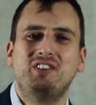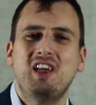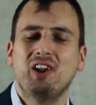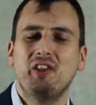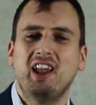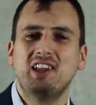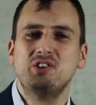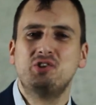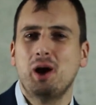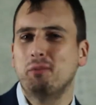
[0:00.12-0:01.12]
Hello there, ladies
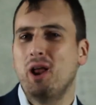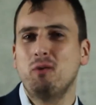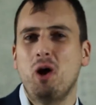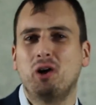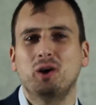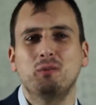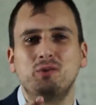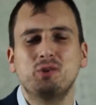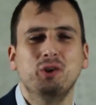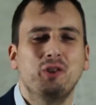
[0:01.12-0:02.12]
and gentlemen, and welcome
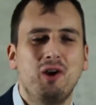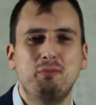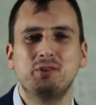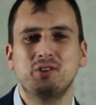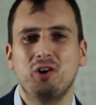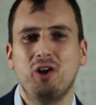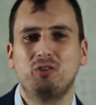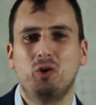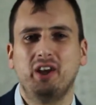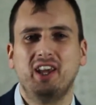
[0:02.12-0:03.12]
to another episode
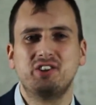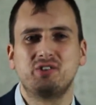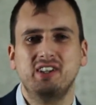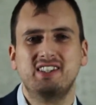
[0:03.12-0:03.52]
of Quick History.